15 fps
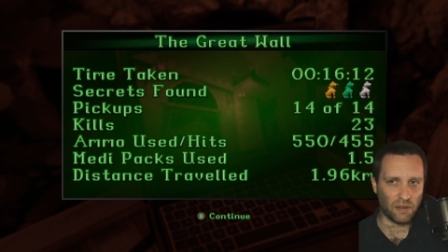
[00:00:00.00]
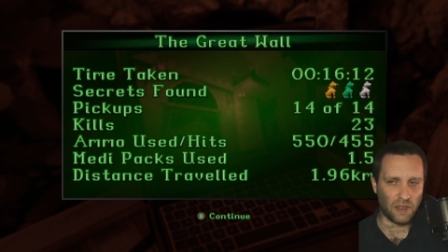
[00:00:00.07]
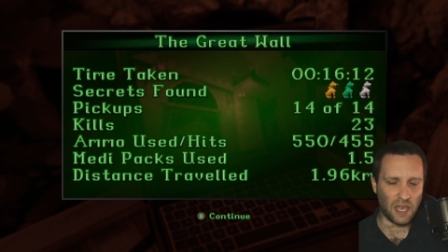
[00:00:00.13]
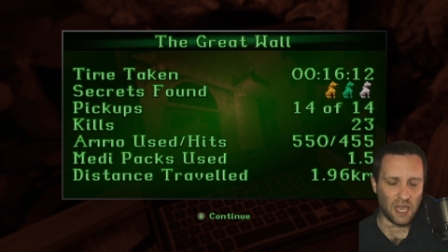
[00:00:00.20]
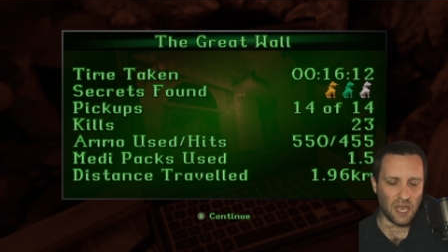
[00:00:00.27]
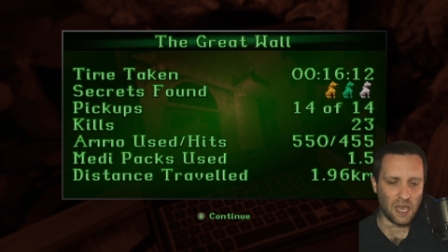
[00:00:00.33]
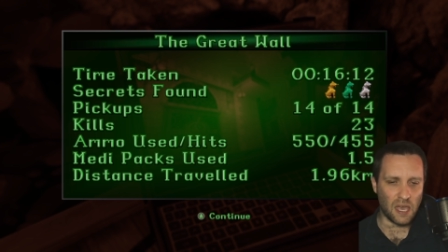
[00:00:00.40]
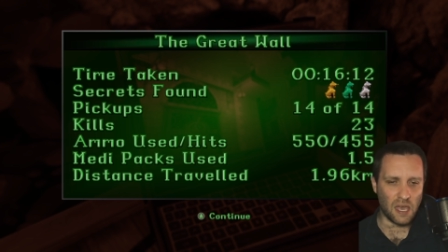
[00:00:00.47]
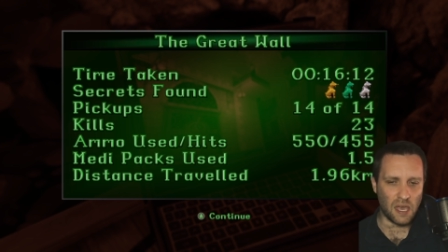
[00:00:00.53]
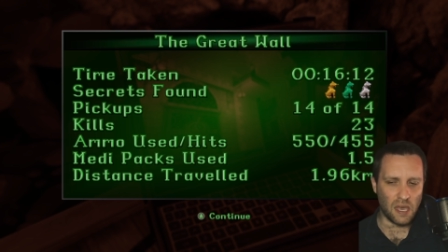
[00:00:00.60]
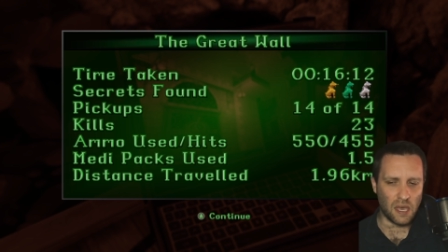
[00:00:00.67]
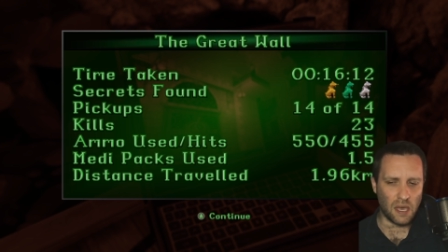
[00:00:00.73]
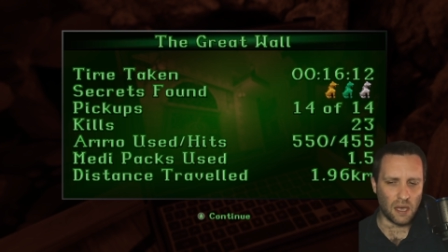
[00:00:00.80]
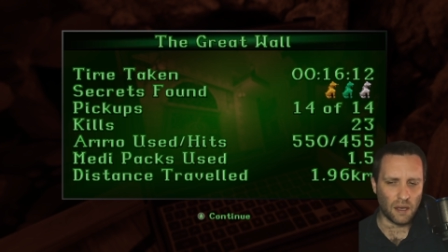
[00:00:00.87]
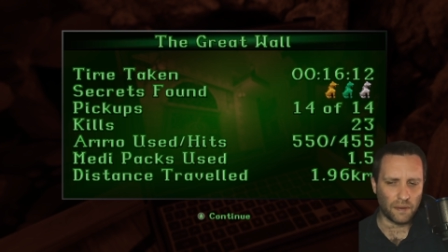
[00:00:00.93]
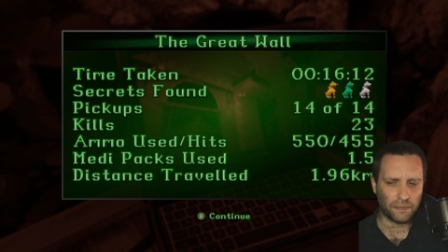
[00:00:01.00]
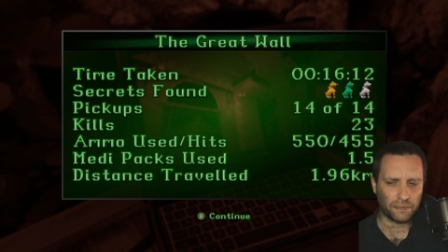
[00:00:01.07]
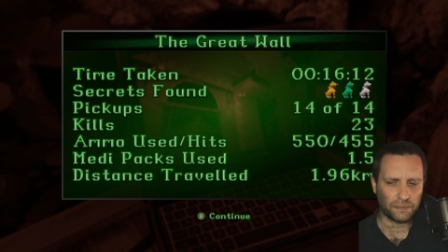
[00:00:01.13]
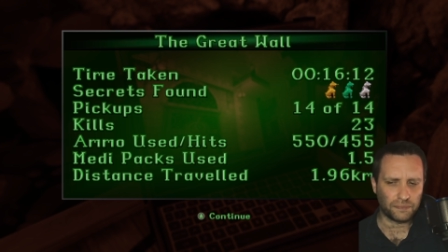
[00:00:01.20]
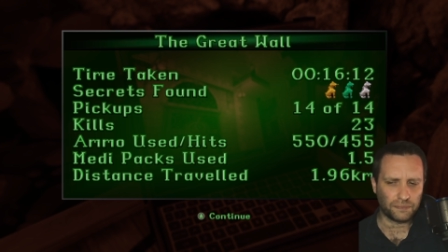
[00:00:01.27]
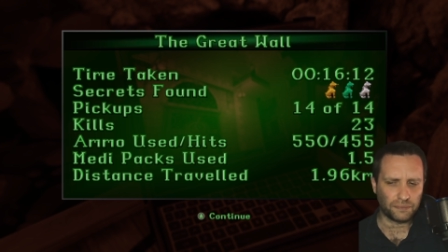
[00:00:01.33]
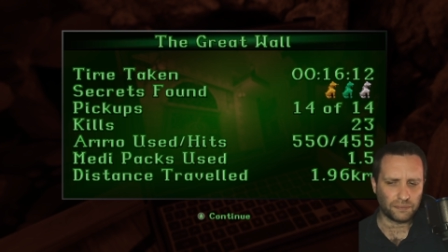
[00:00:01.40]
the
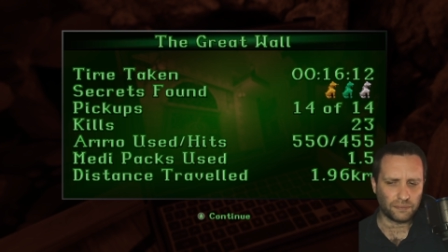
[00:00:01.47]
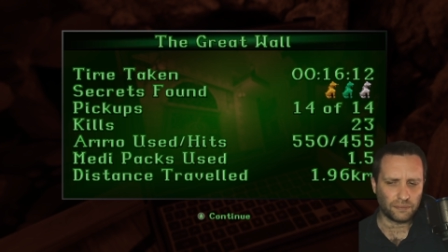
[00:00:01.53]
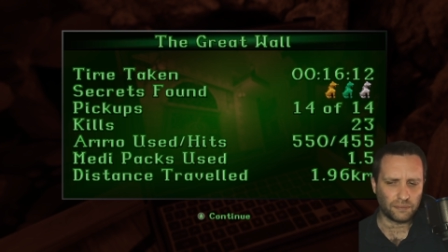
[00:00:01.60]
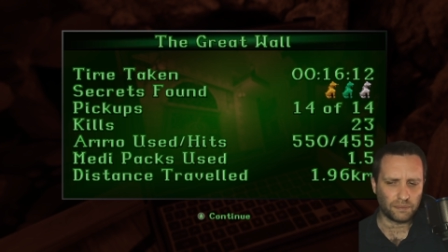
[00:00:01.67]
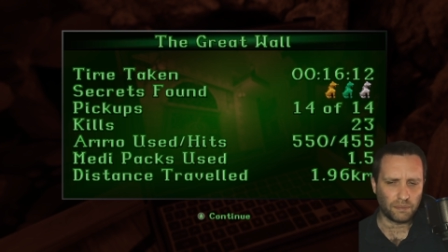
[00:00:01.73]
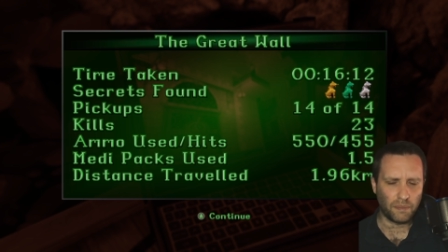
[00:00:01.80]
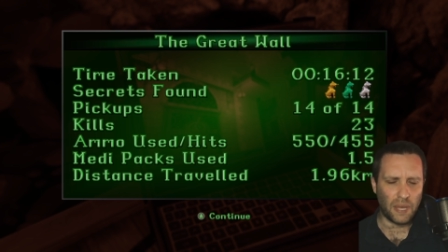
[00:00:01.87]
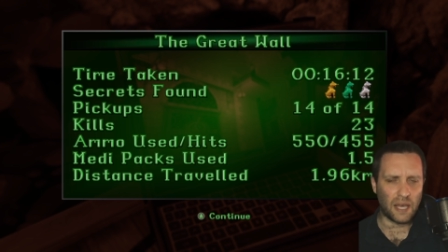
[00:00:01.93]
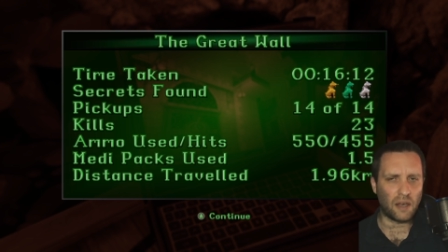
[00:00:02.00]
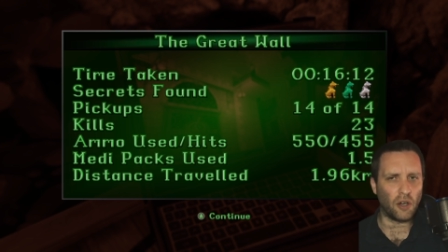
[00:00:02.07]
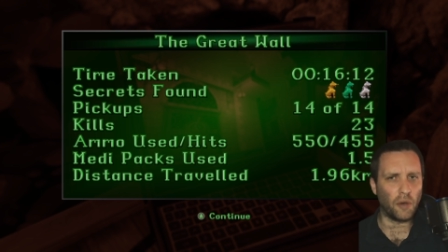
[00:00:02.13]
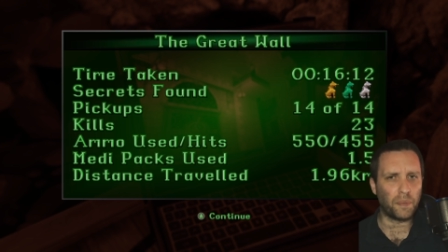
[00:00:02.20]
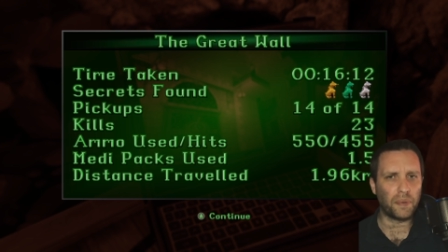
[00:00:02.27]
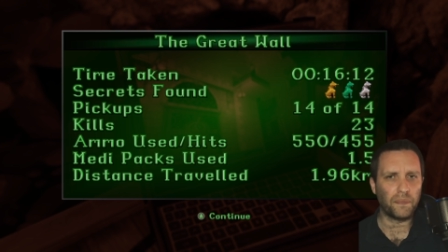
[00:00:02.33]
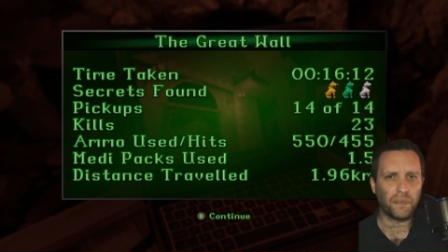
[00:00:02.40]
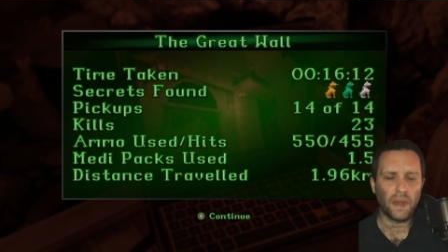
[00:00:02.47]
pickup.